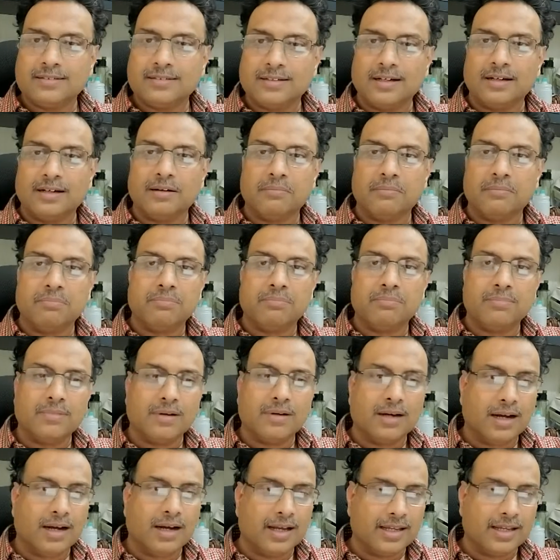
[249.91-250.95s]

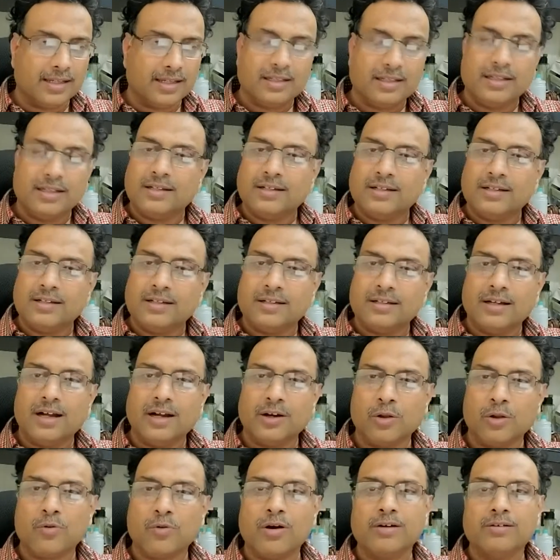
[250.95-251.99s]
I
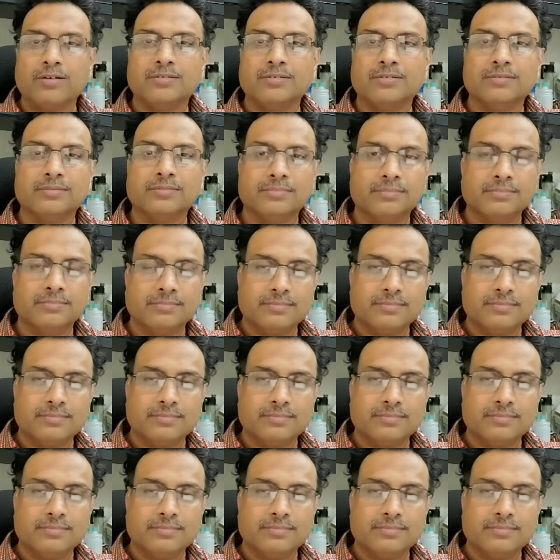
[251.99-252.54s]
don't want to